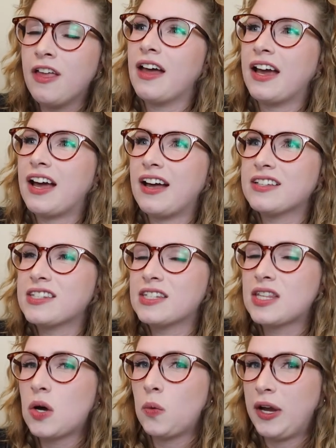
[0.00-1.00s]
Like
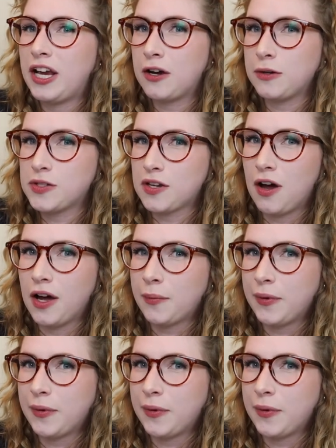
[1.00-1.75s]
as the week goes on,